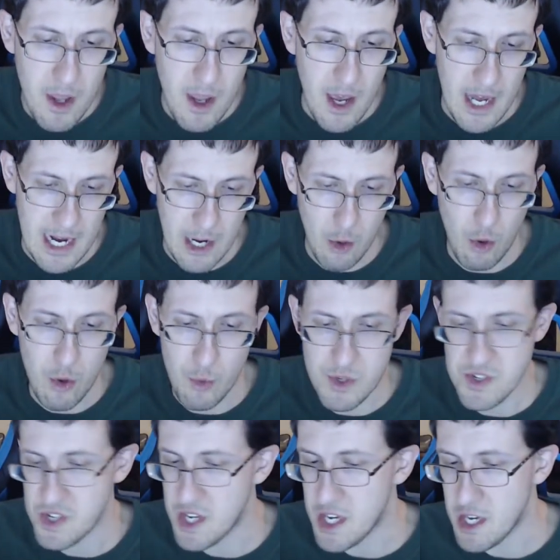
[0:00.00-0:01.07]
and not only
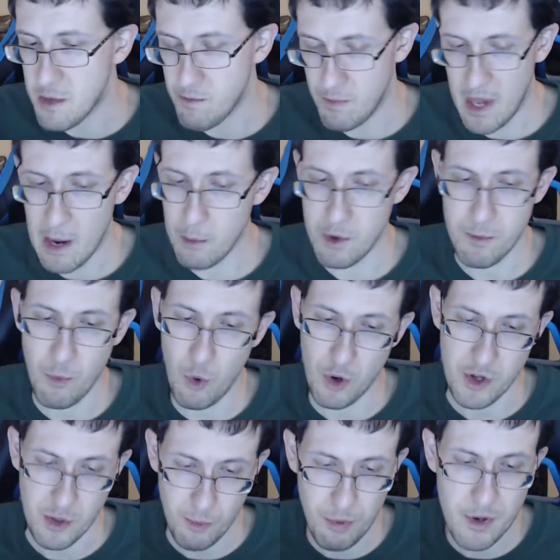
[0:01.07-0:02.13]
was he able to work
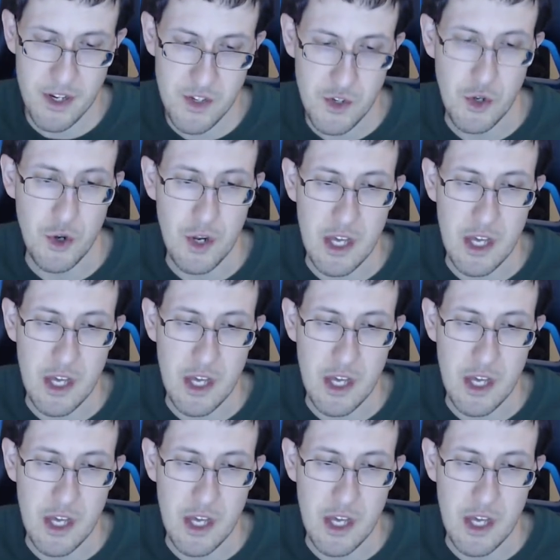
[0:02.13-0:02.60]
in the priesthood,